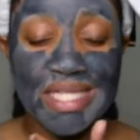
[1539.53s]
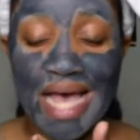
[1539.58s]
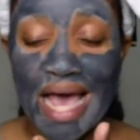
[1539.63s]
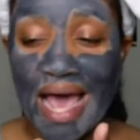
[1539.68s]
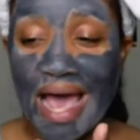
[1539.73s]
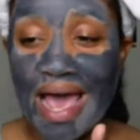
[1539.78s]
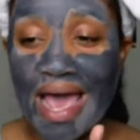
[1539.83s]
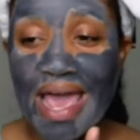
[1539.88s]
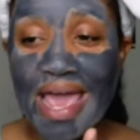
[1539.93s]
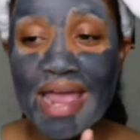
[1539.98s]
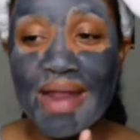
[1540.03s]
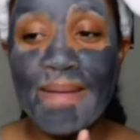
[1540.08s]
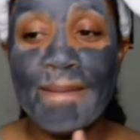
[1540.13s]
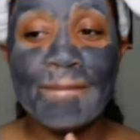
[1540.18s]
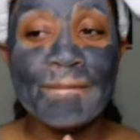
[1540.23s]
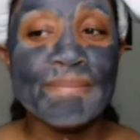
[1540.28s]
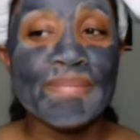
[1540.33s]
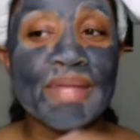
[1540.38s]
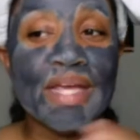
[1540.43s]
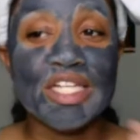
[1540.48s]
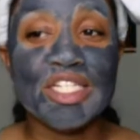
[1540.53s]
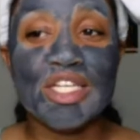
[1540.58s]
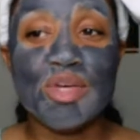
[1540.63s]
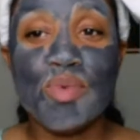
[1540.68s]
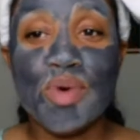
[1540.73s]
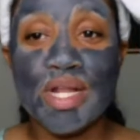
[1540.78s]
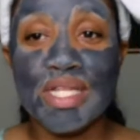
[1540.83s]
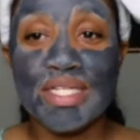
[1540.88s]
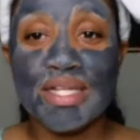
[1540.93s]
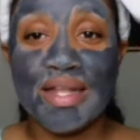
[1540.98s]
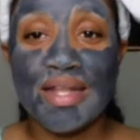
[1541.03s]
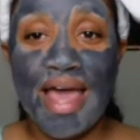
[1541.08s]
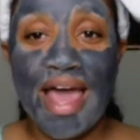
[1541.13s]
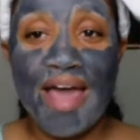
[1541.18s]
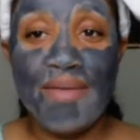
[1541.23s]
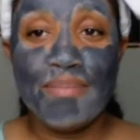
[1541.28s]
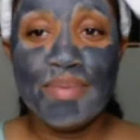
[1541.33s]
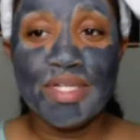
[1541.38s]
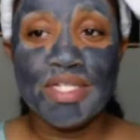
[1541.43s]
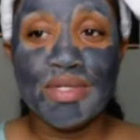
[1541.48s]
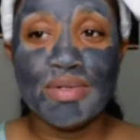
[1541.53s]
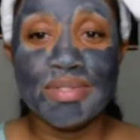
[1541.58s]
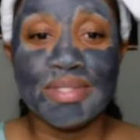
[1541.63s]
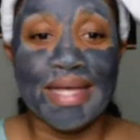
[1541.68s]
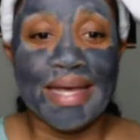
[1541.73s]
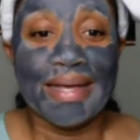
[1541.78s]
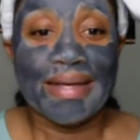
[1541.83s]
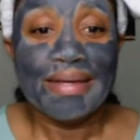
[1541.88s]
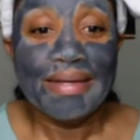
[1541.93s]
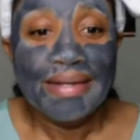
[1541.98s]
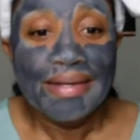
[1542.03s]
tight, and she wanted to laugh, but she was like,